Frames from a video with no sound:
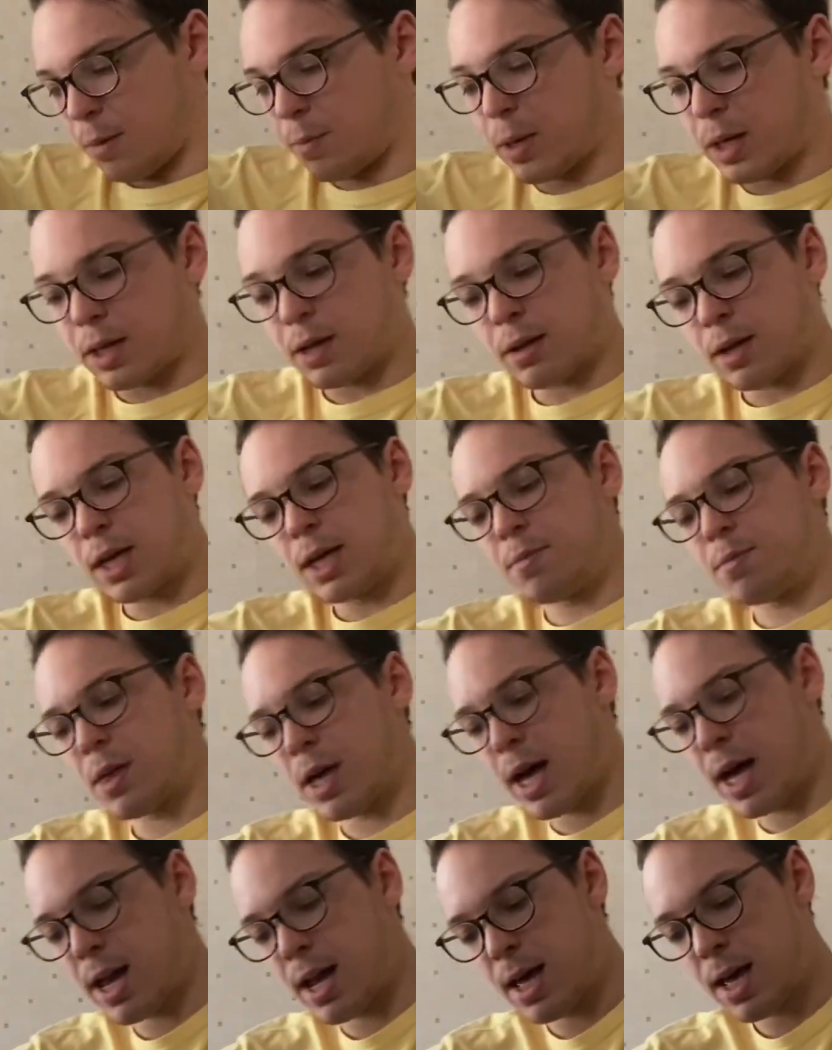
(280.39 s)
And to keep
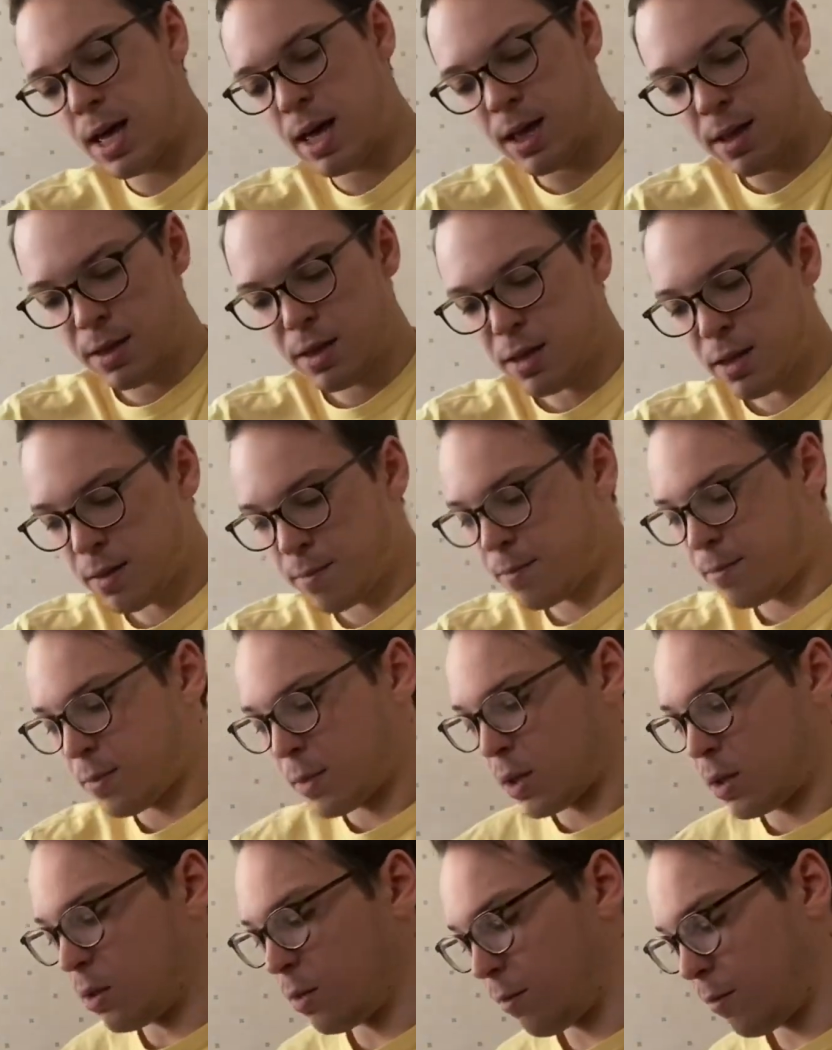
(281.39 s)
that,
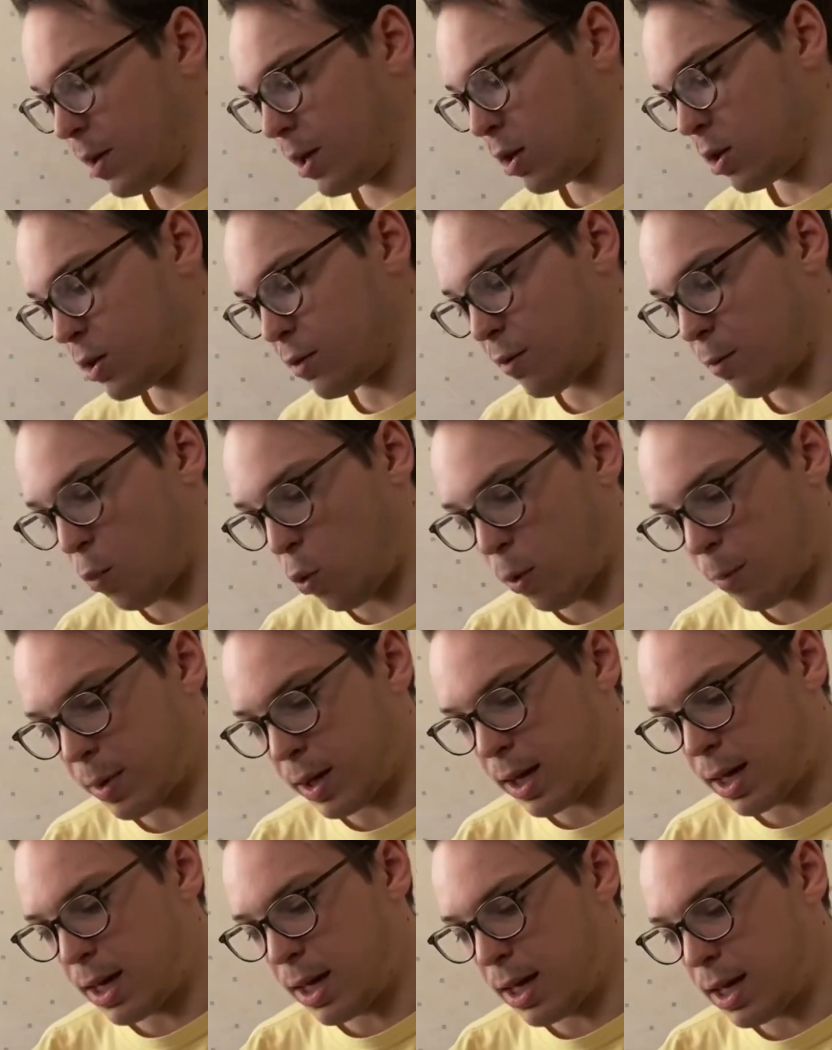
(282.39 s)
the fingers from
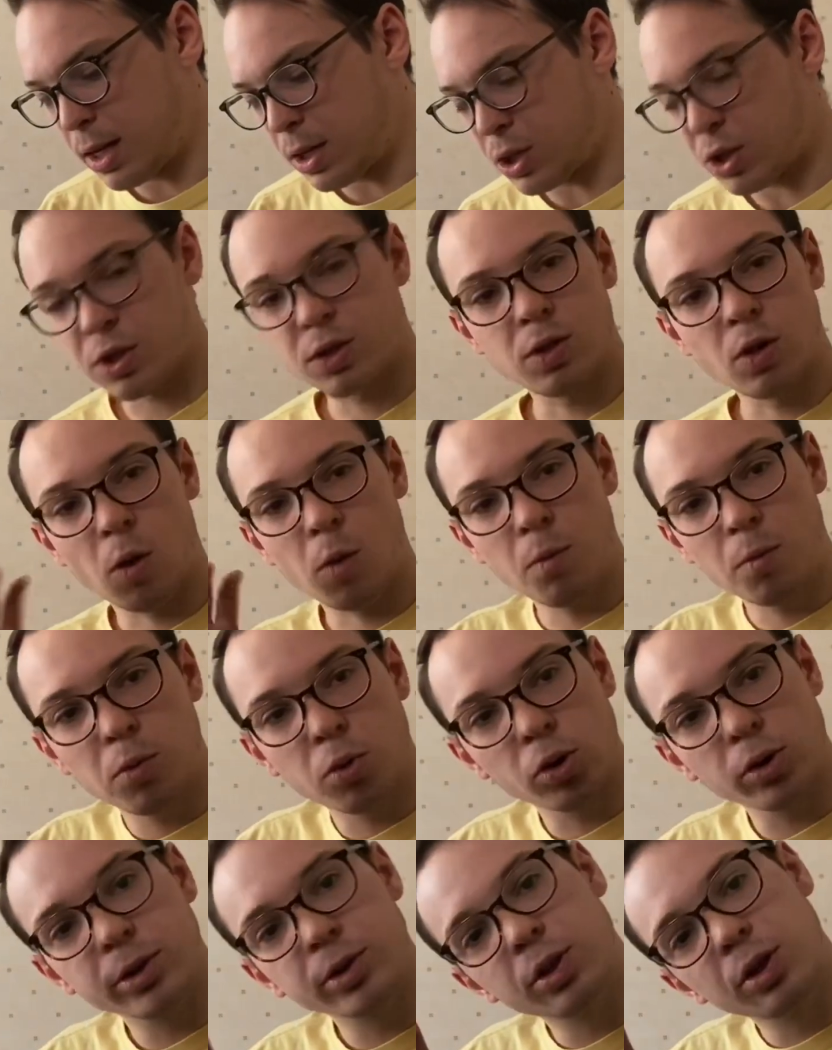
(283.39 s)
warping in, just don't
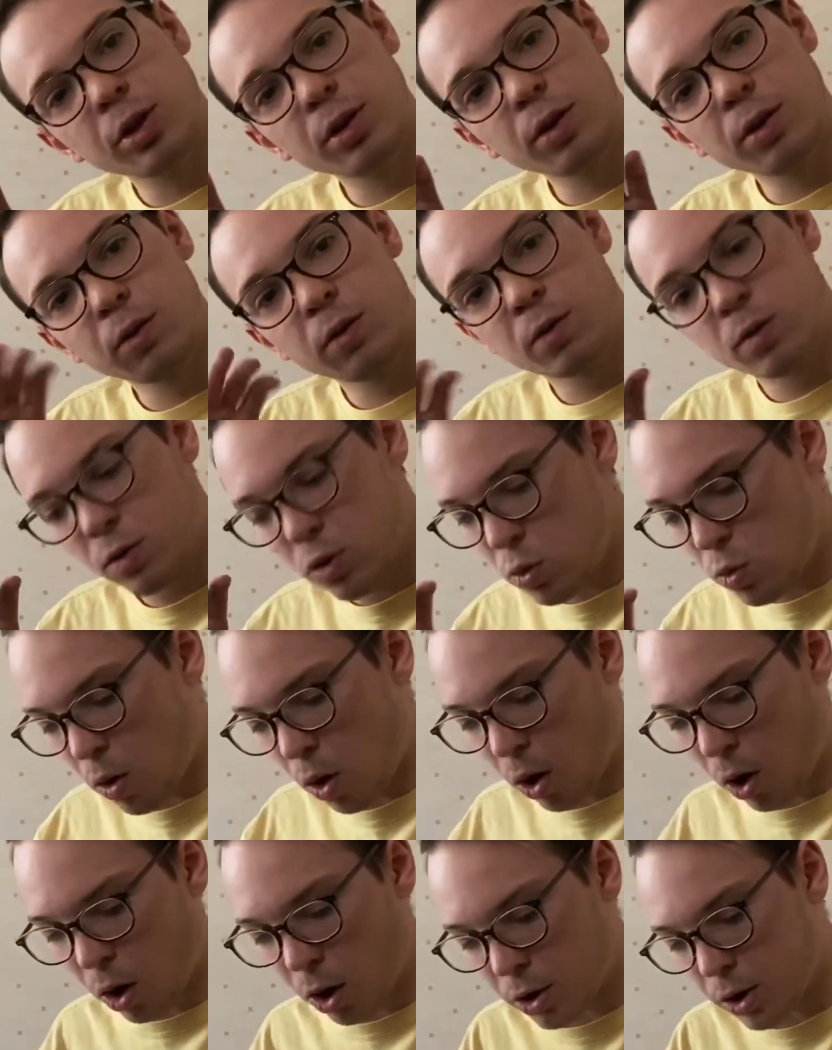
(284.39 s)
push too
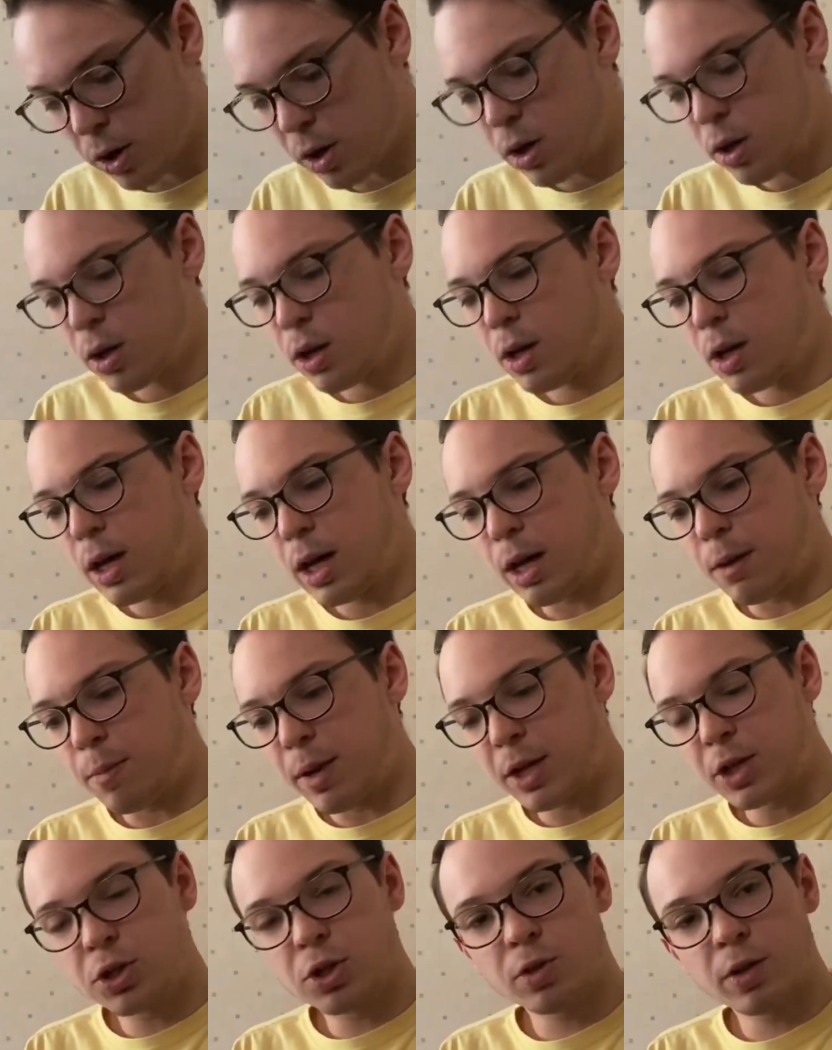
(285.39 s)
hard, and make
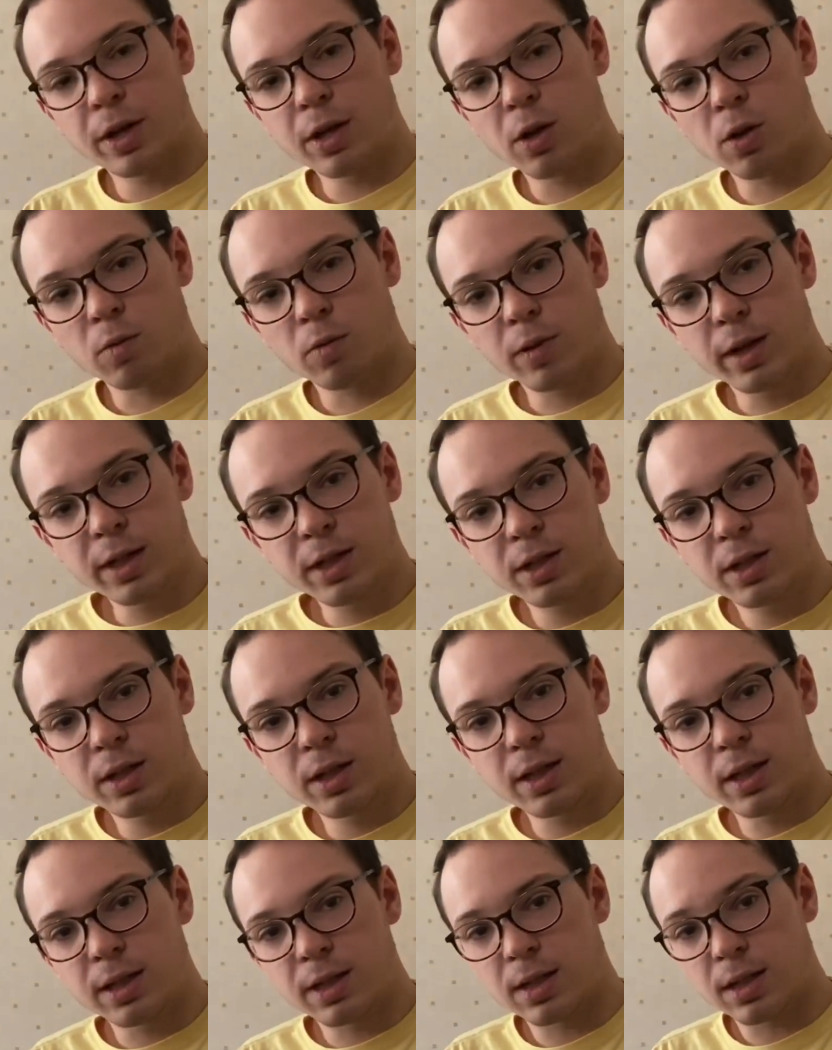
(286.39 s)
sure that your wrist
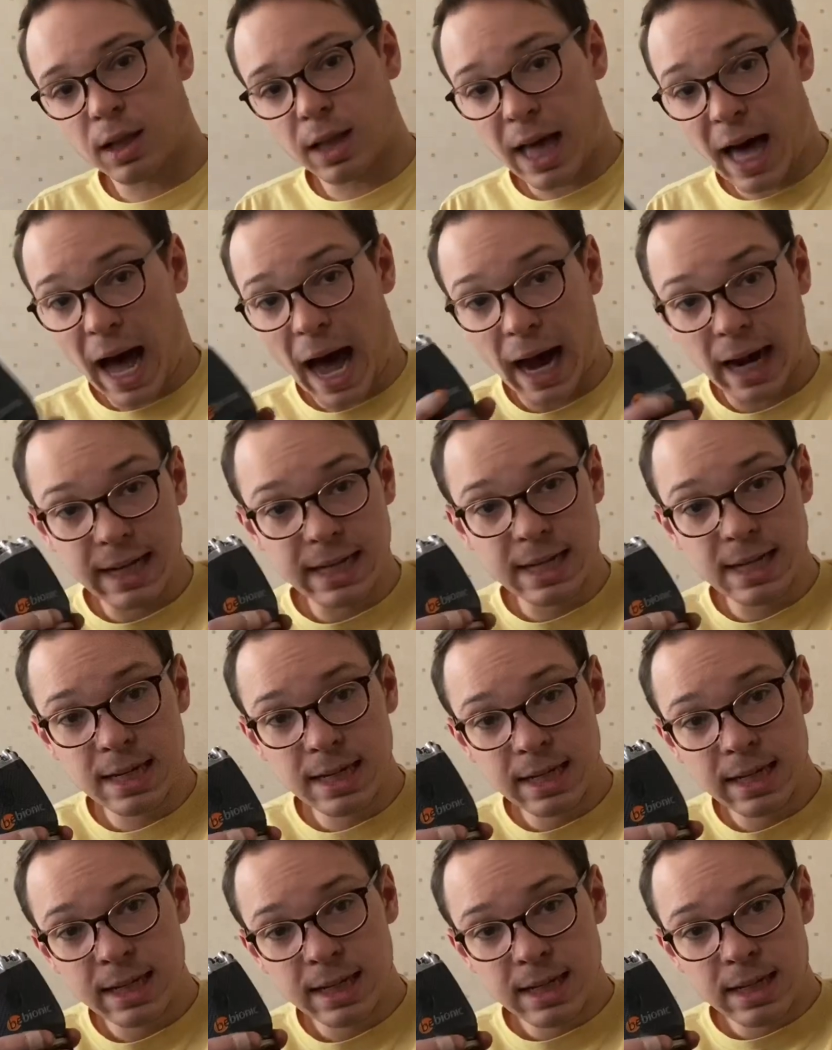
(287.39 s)
is locked
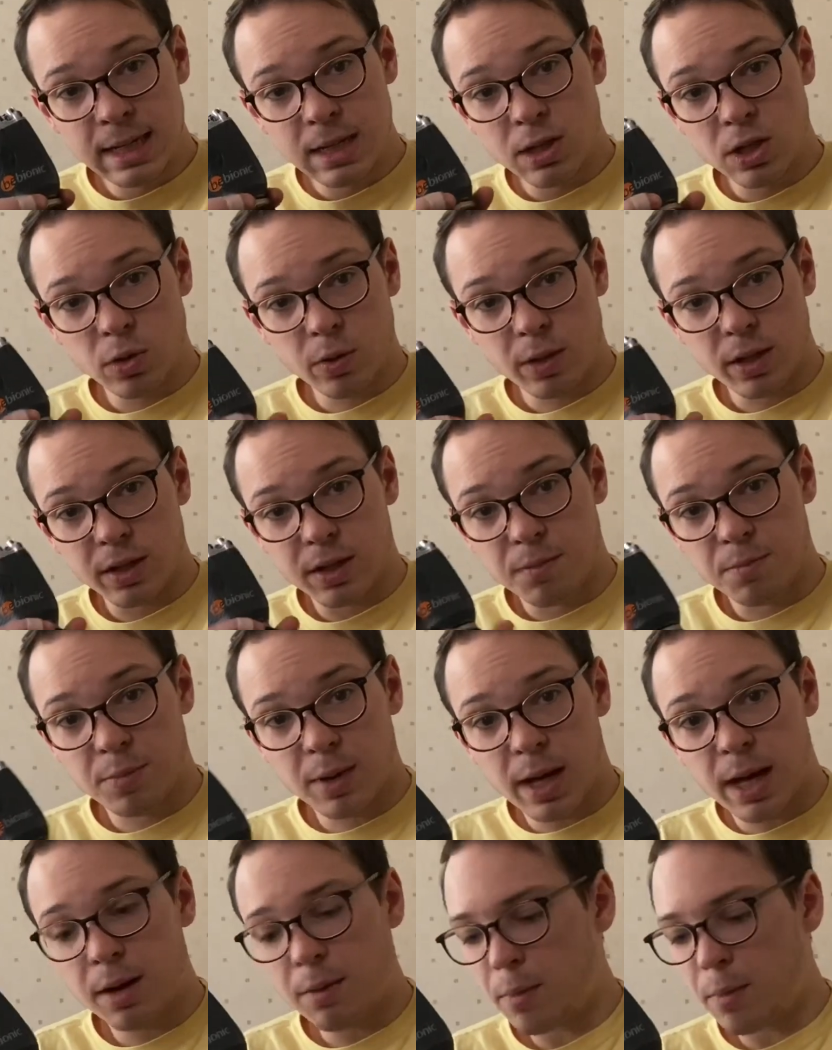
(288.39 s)
so it doesn't bend.